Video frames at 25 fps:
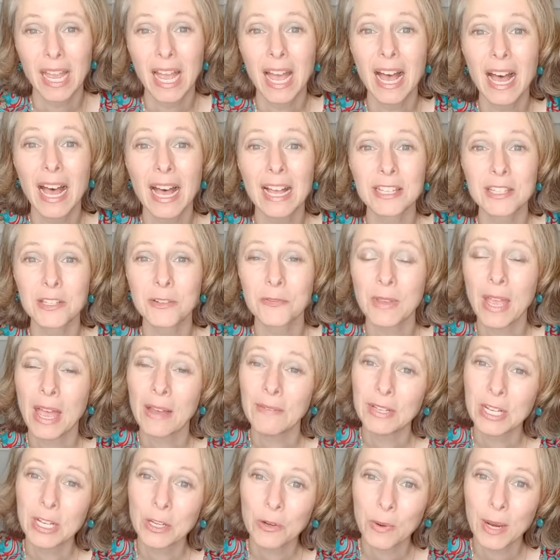So if you have any
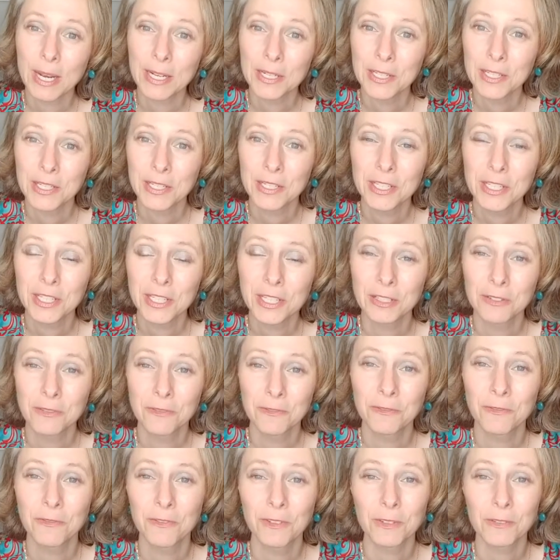questions, you can
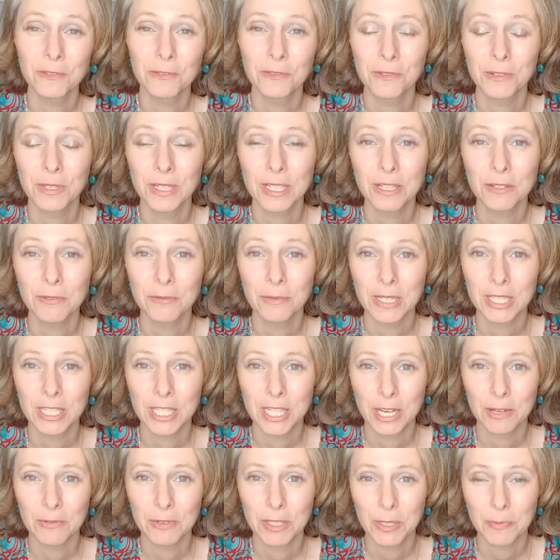feel free to reach
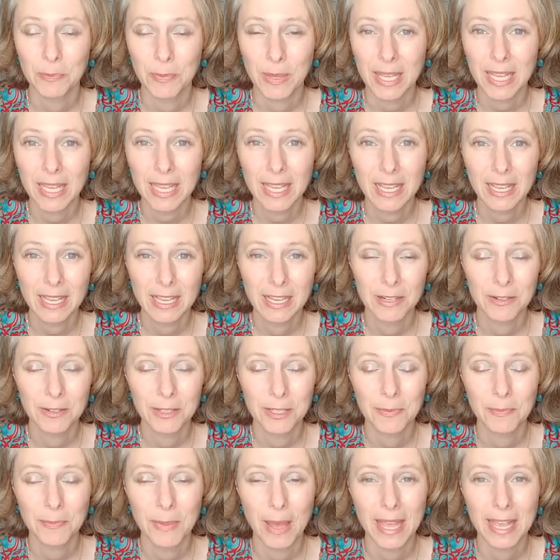out to me. Here's
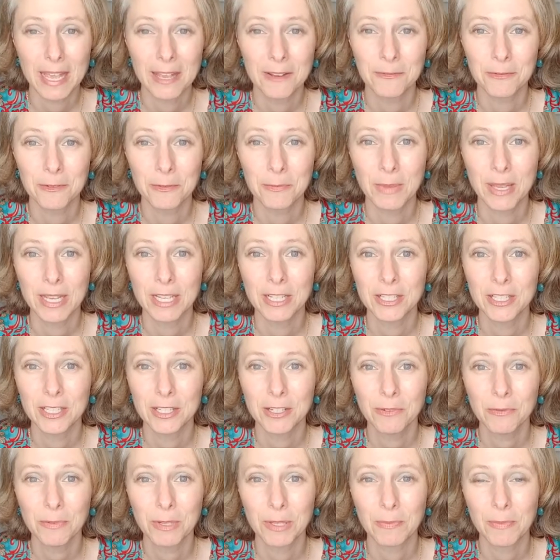my information
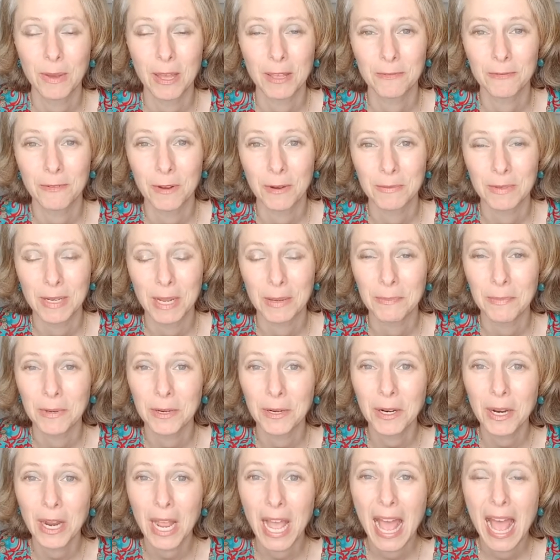with my phone number
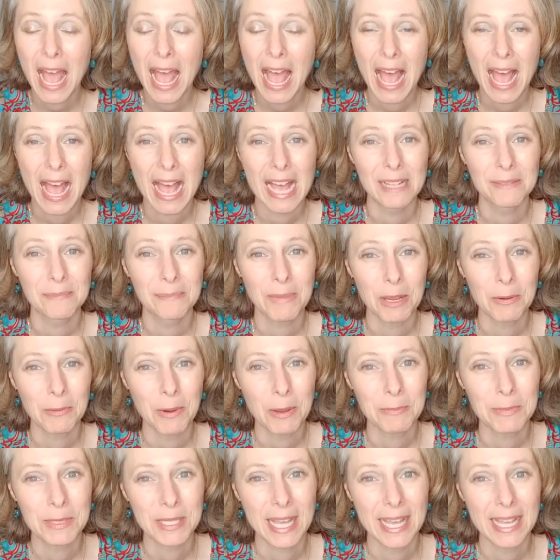and my
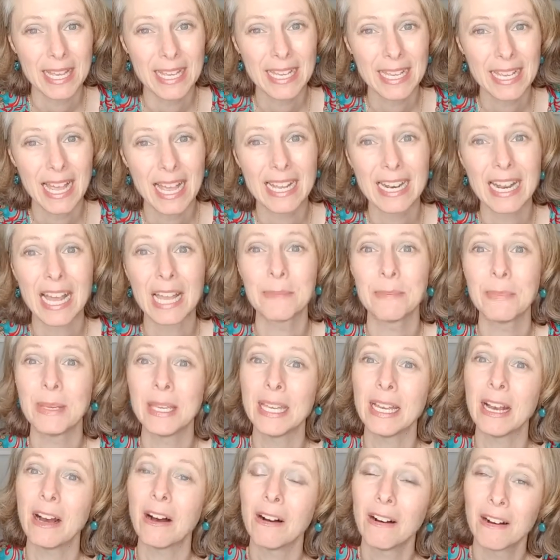website, and I'd be
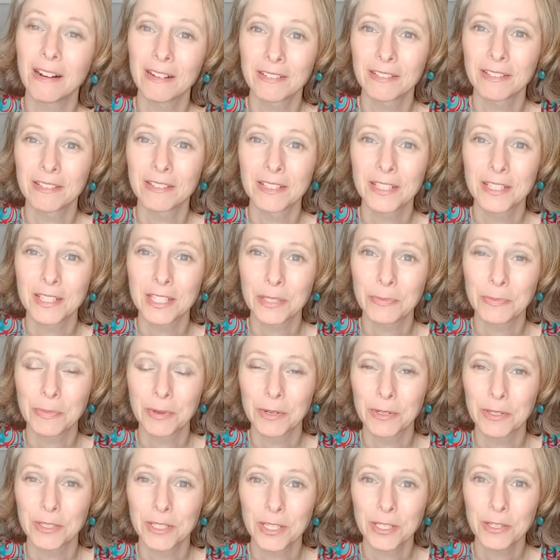honored to
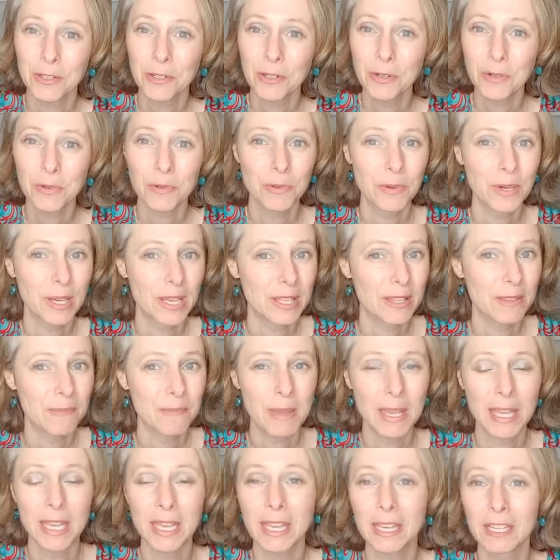support you with
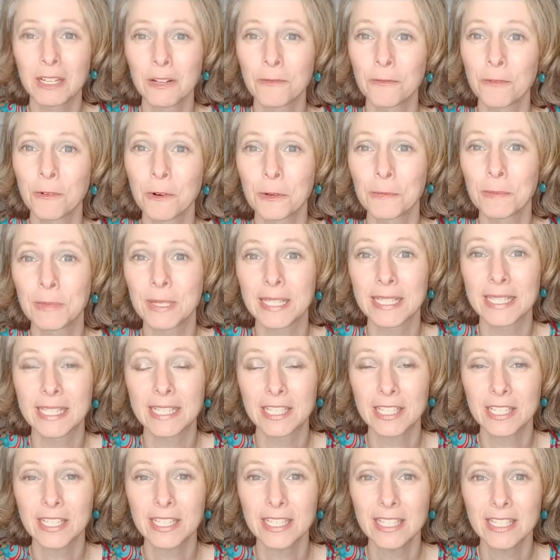making an informed
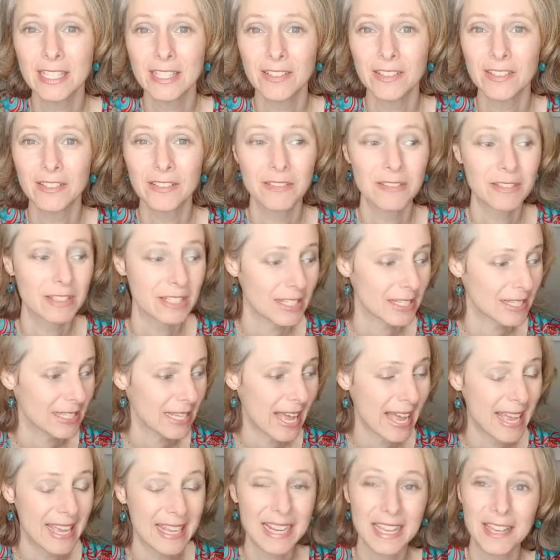decision to
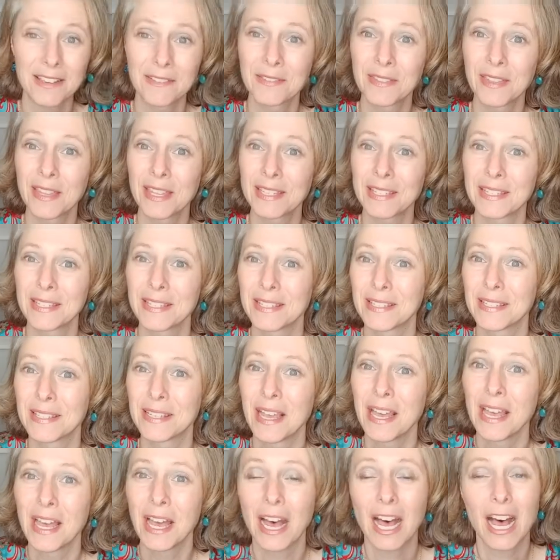decide if this is
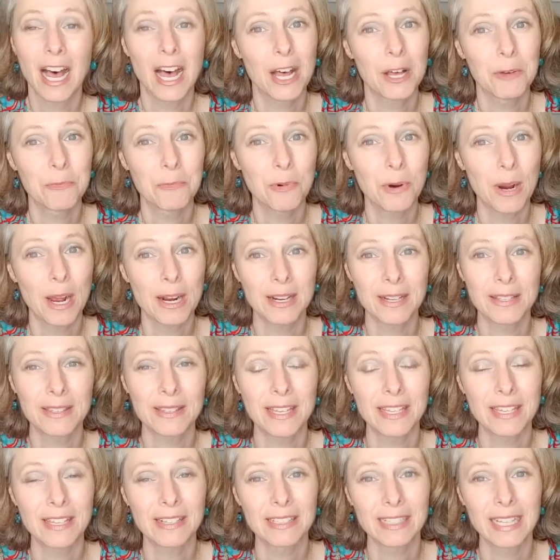a product that
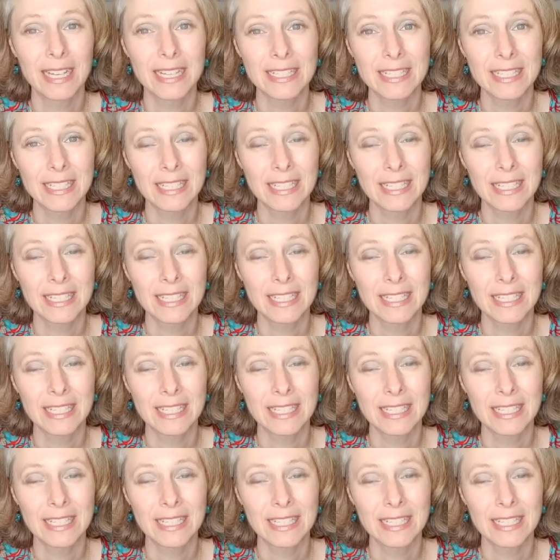you'd like to